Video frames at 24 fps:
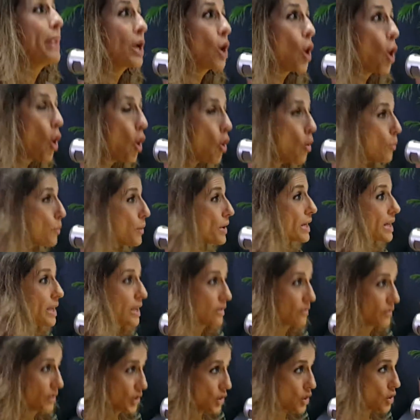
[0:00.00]
be
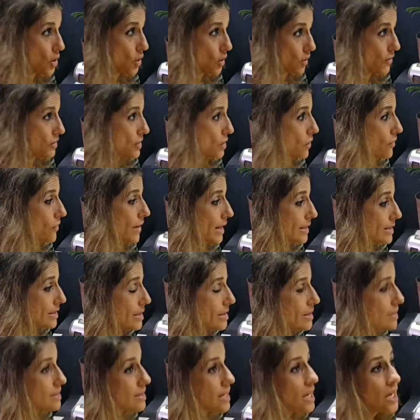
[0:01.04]
opening the show. So
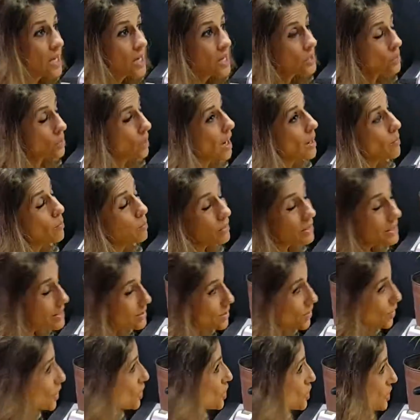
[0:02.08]
I'm
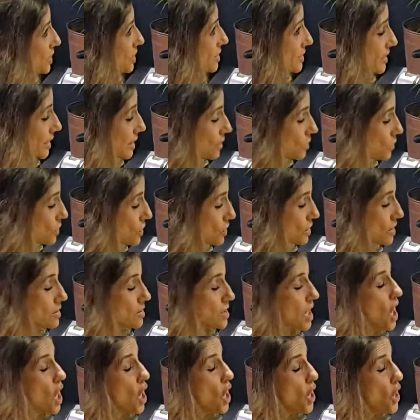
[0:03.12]
please urging St.
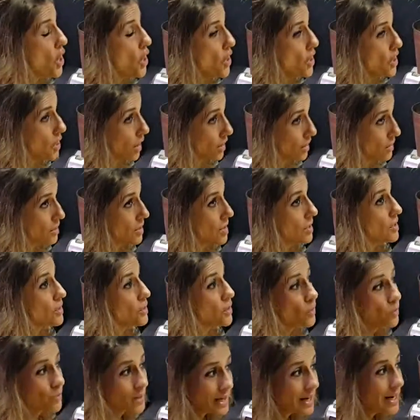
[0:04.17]
Lucians, not
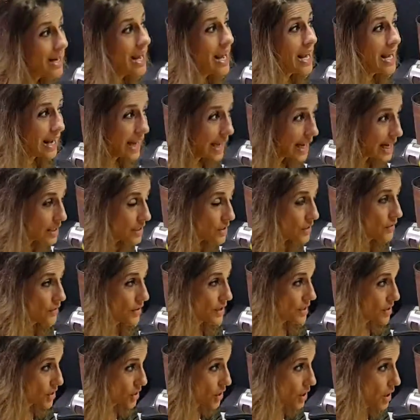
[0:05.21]
to be late
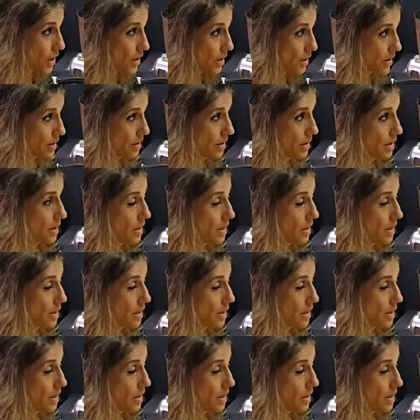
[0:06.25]
this year.